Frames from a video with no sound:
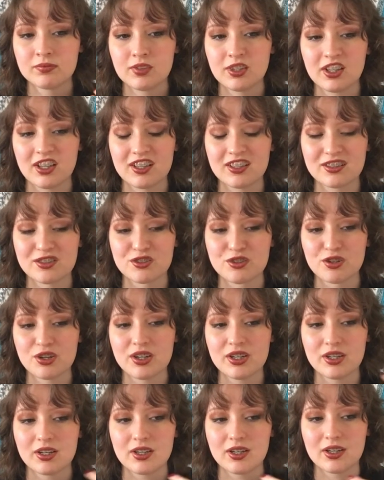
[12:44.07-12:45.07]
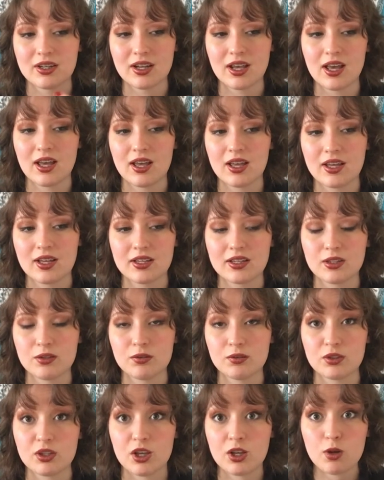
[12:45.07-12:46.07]
history to today, and he
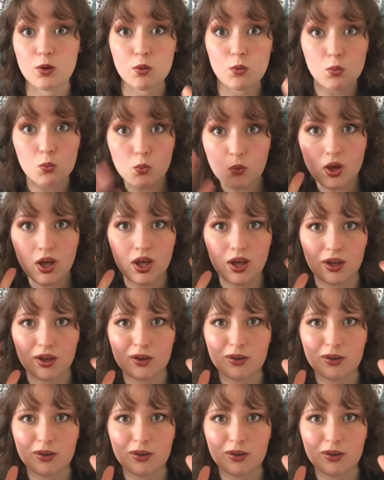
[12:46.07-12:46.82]
was like, whoa.